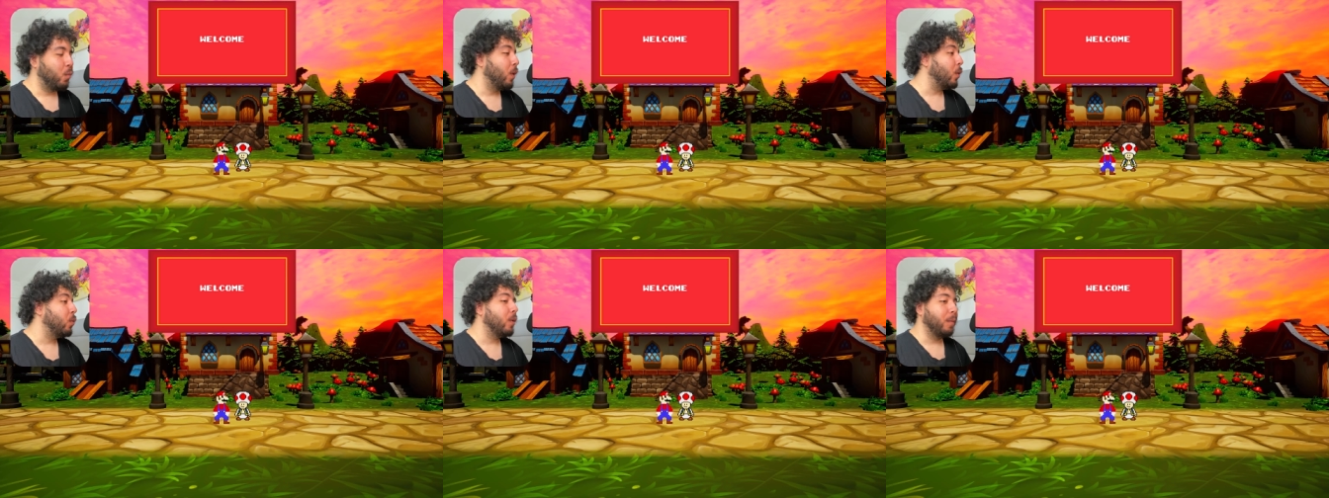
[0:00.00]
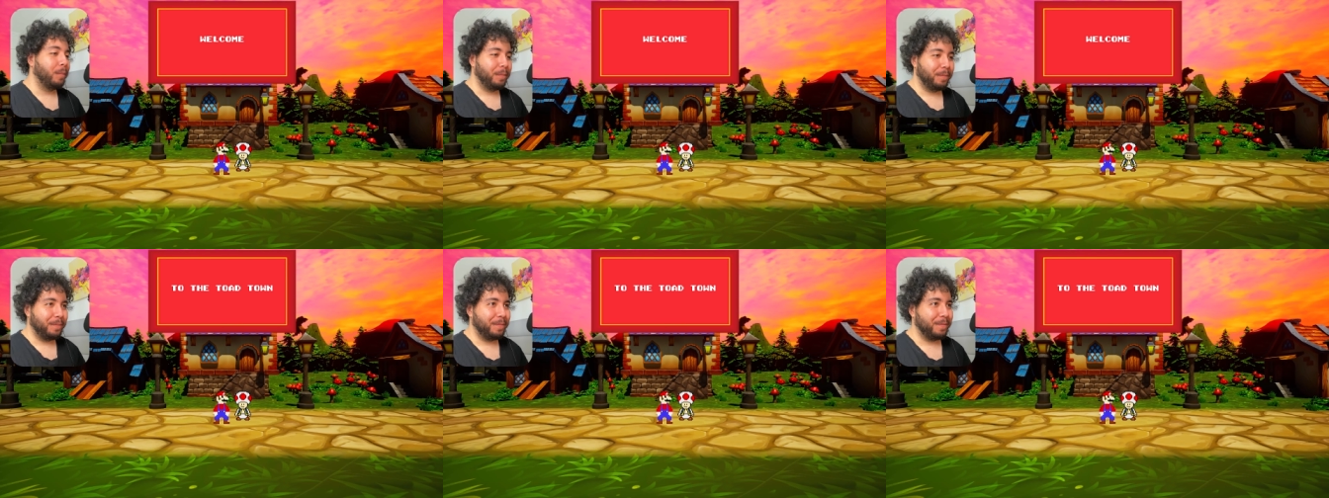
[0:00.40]

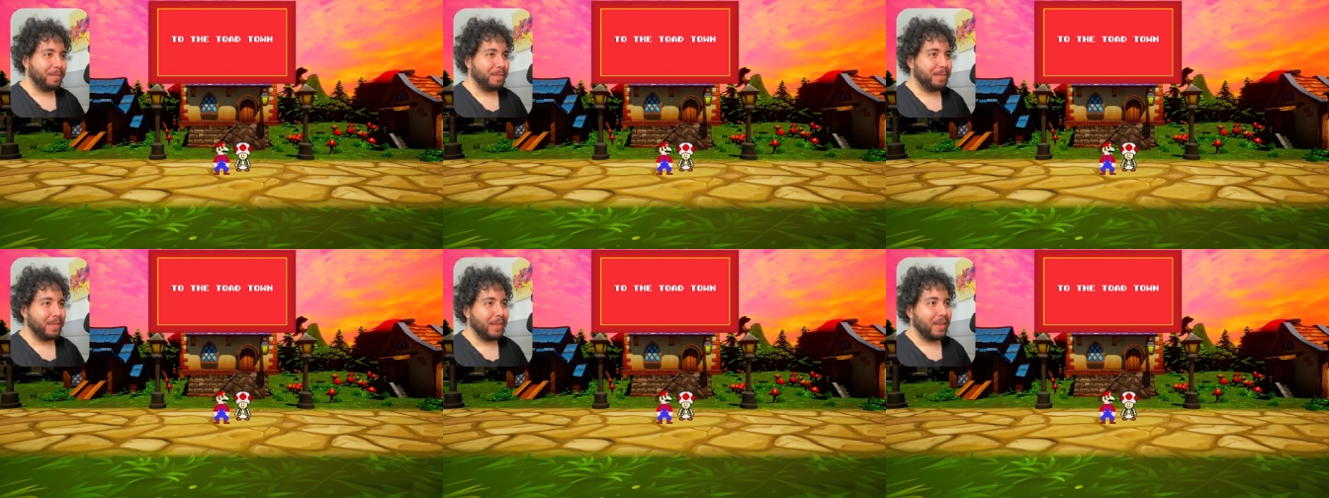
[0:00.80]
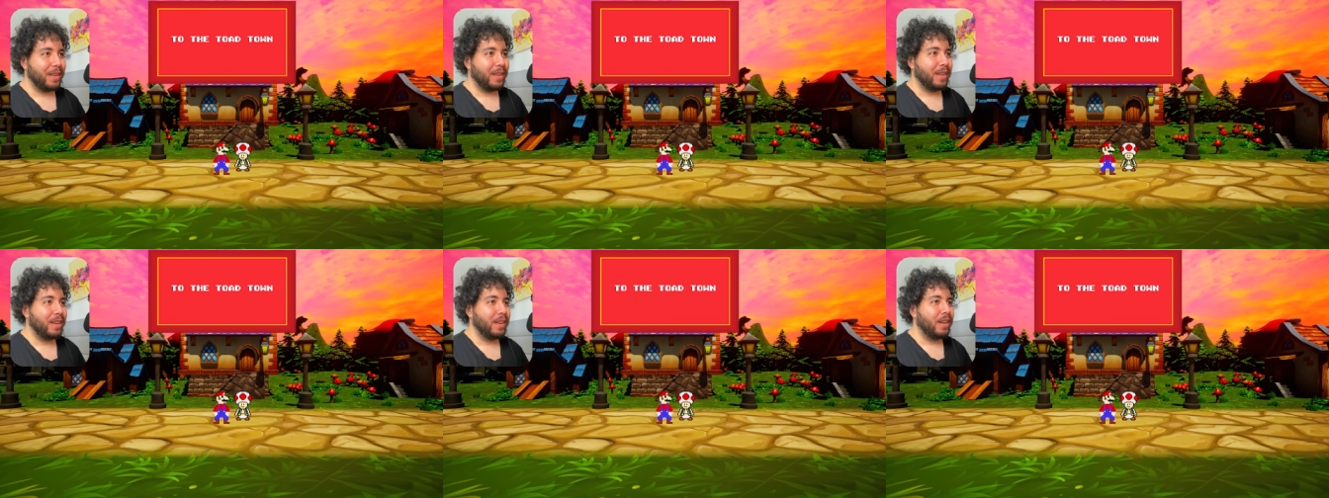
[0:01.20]
Welcome
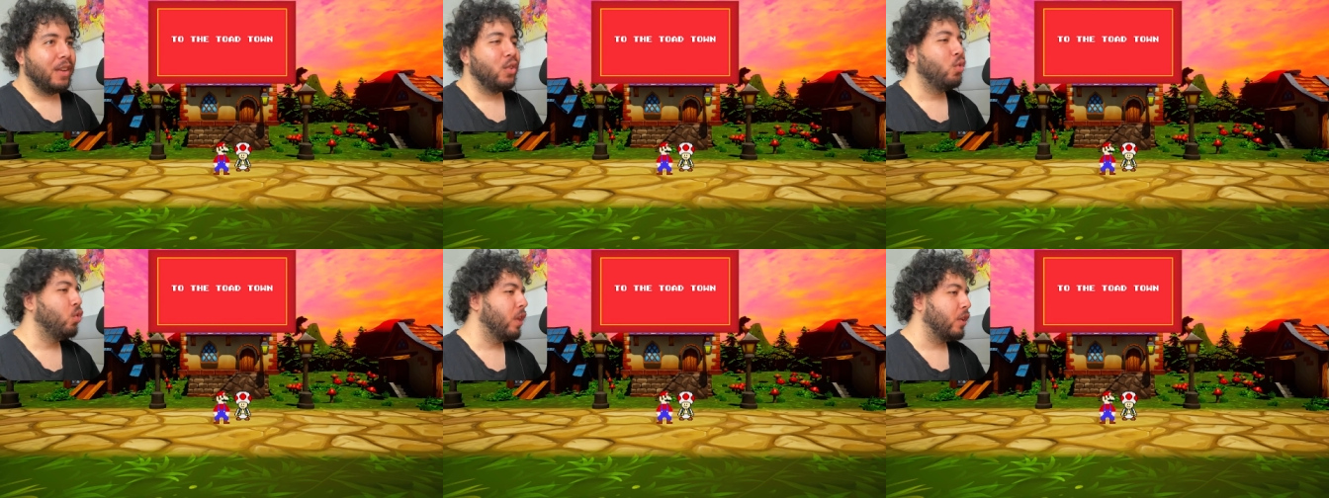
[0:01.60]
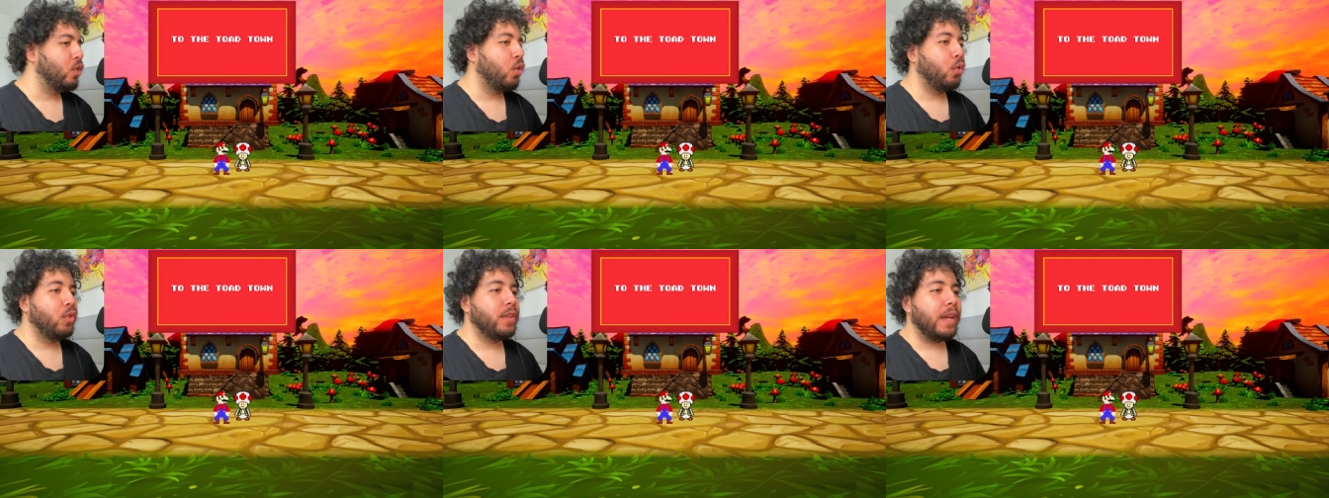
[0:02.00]
to the
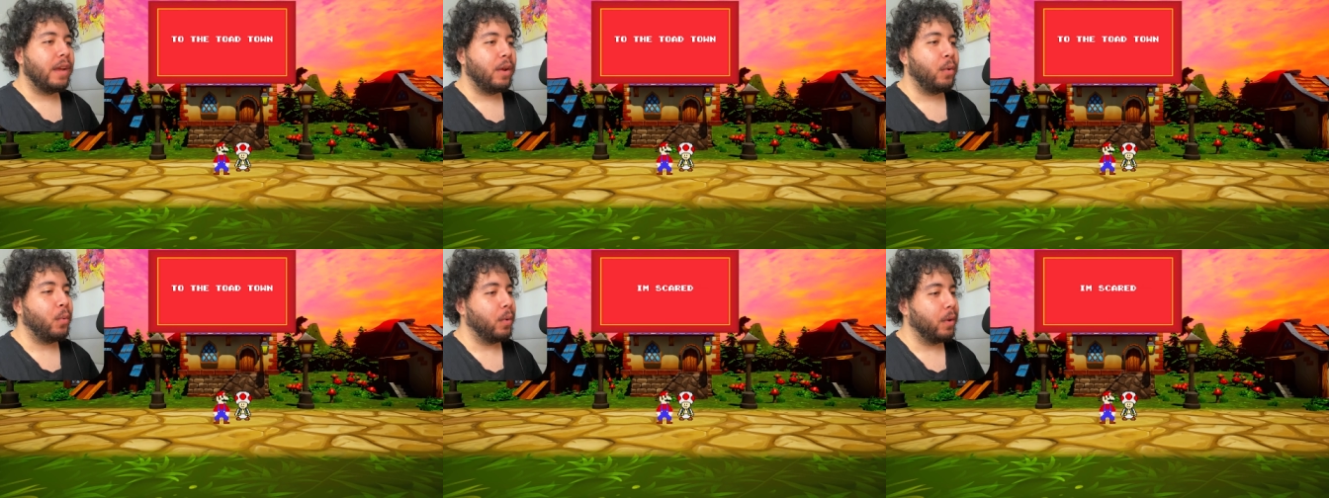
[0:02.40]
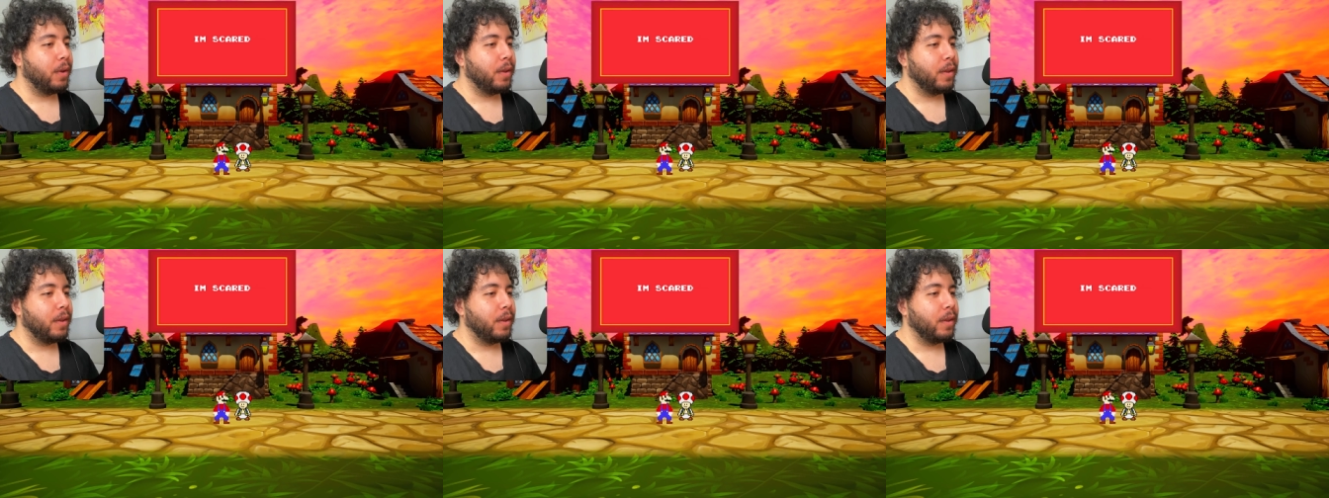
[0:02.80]
Toad Town.